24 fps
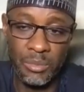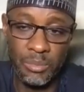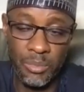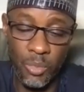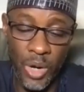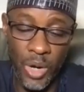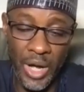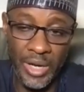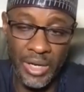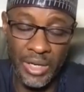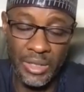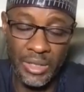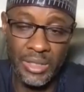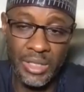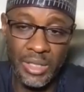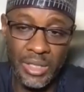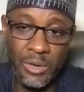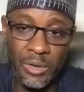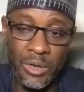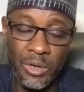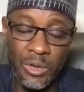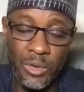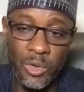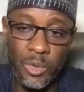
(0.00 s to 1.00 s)
one
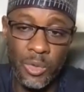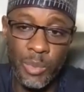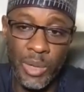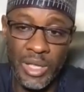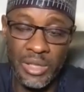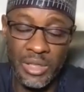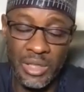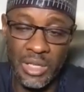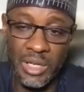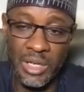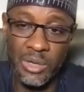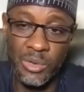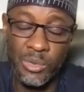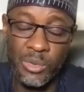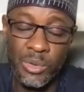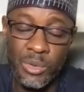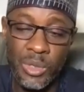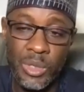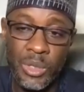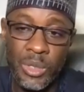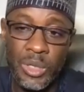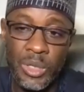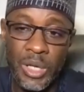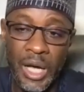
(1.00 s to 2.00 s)
terror group, Ansaru,
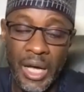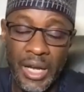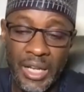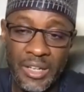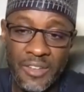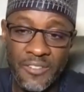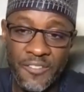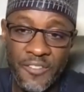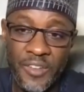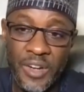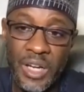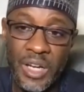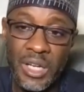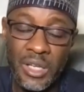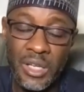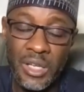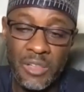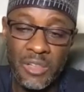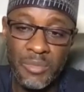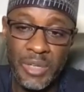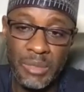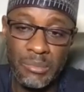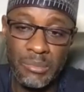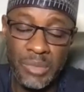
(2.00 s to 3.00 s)
and it freed
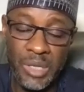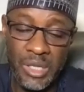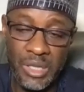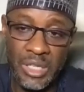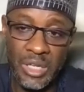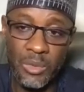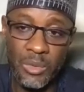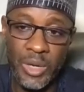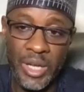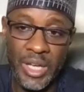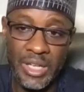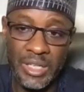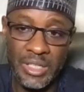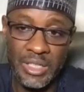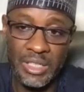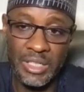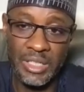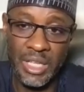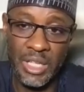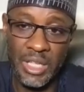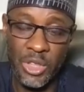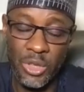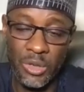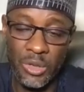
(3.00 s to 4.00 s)
its members that were in
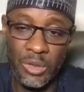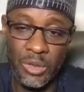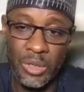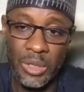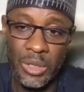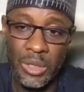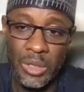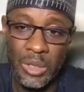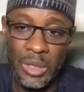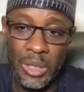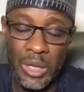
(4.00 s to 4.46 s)
detention.